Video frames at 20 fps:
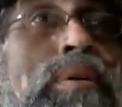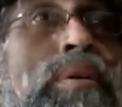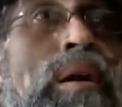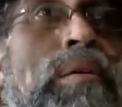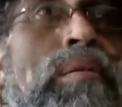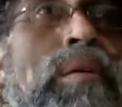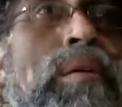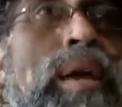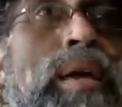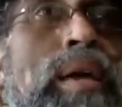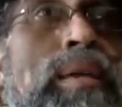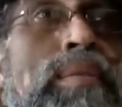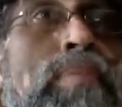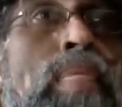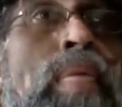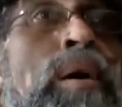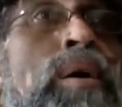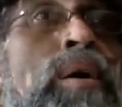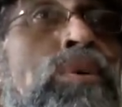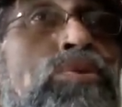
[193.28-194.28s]
All right?
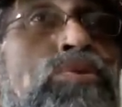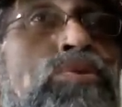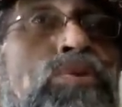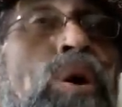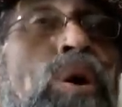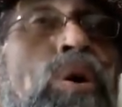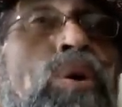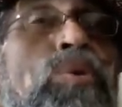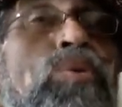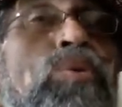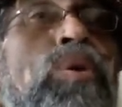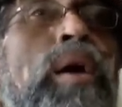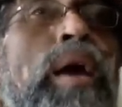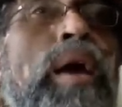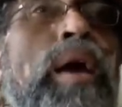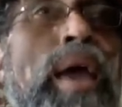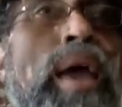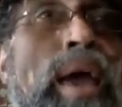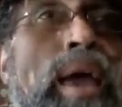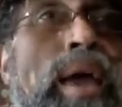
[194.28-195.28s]
So
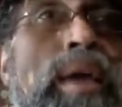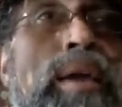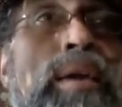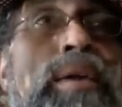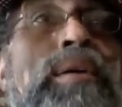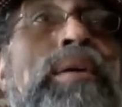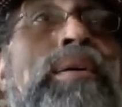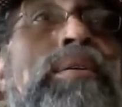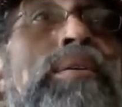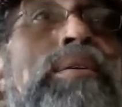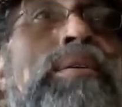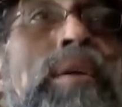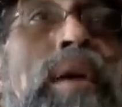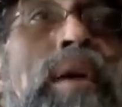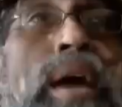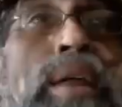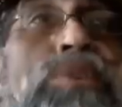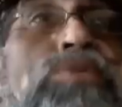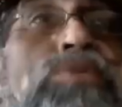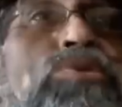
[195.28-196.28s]
A, you
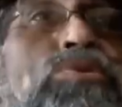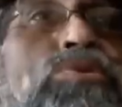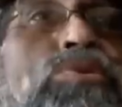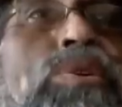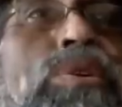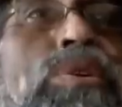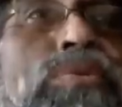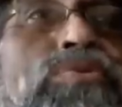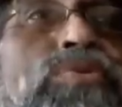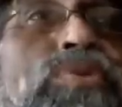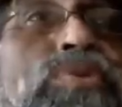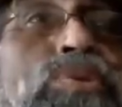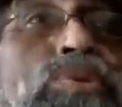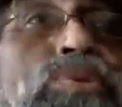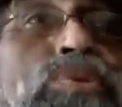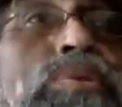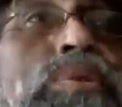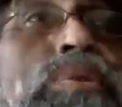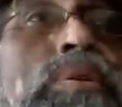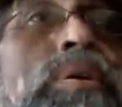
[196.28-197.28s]
got to chew your
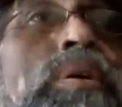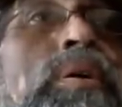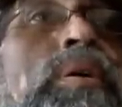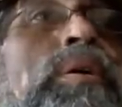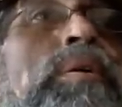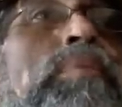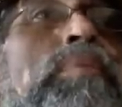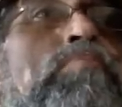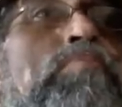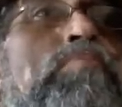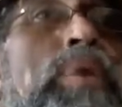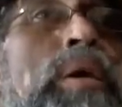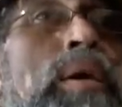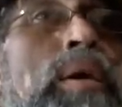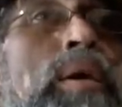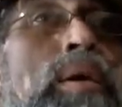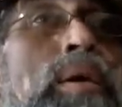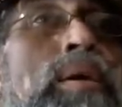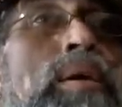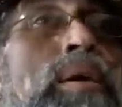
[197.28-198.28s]
food.
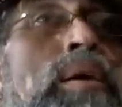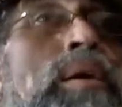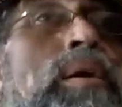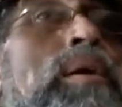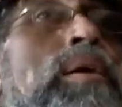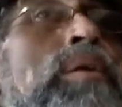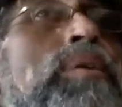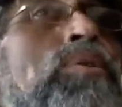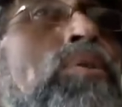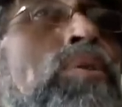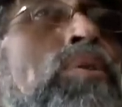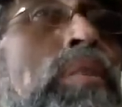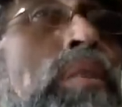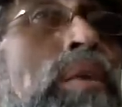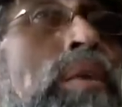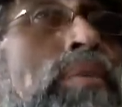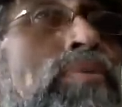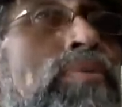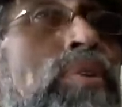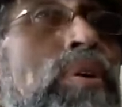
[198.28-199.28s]
B, your
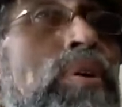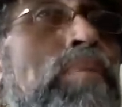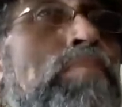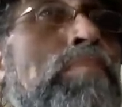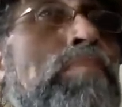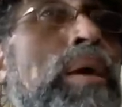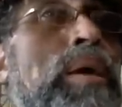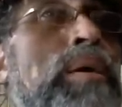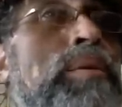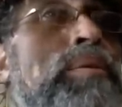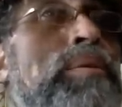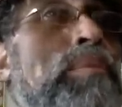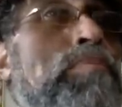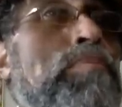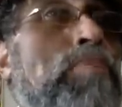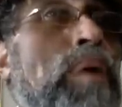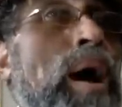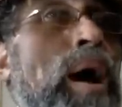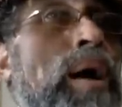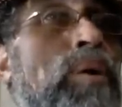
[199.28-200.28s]
liver makes the
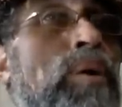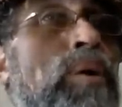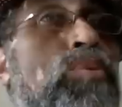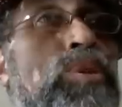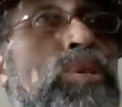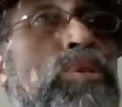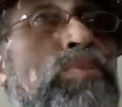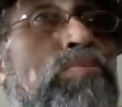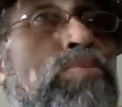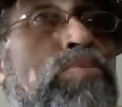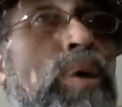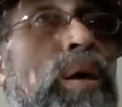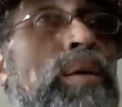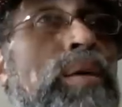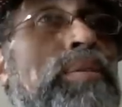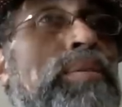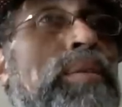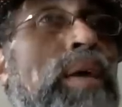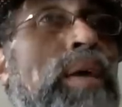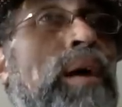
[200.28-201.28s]
bile, which
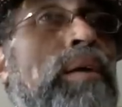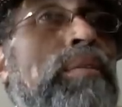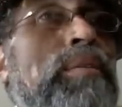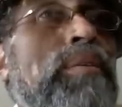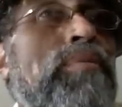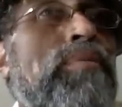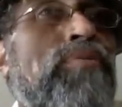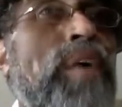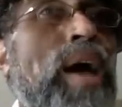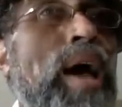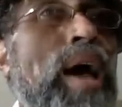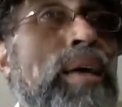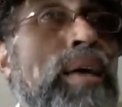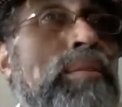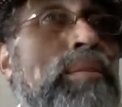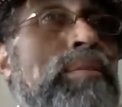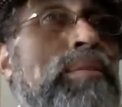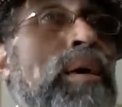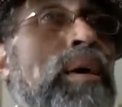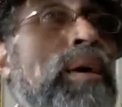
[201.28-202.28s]
breaks down the
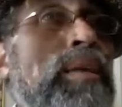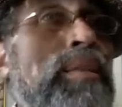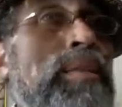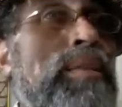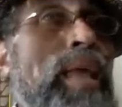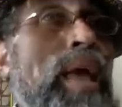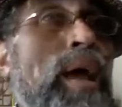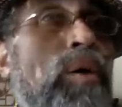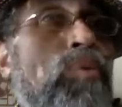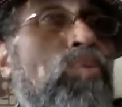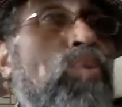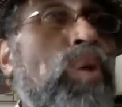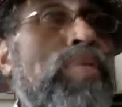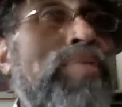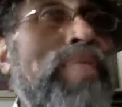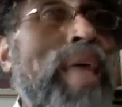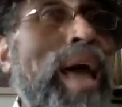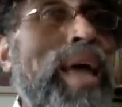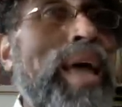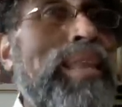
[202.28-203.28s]
fats. Now, when
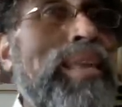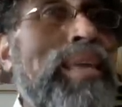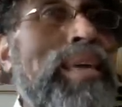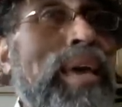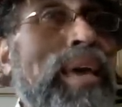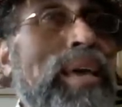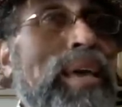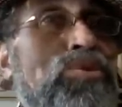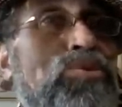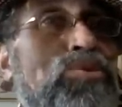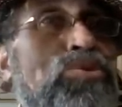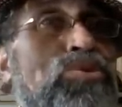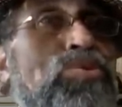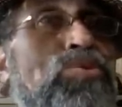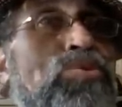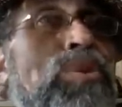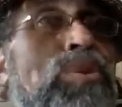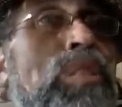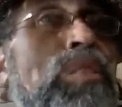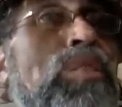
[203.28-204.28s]
that gets
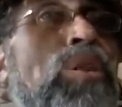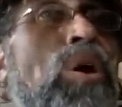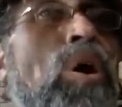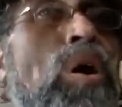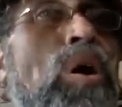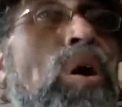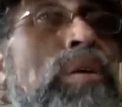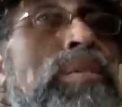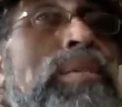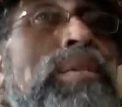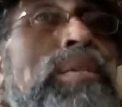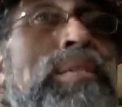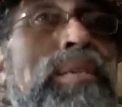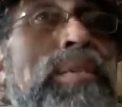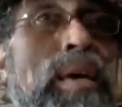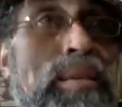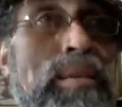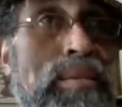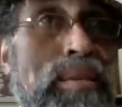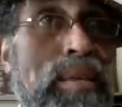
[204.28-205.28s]
to the large
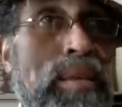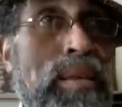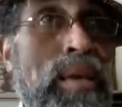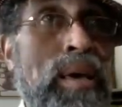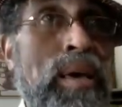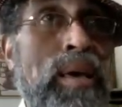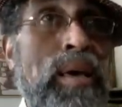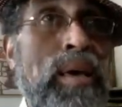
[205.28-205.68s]
intestine,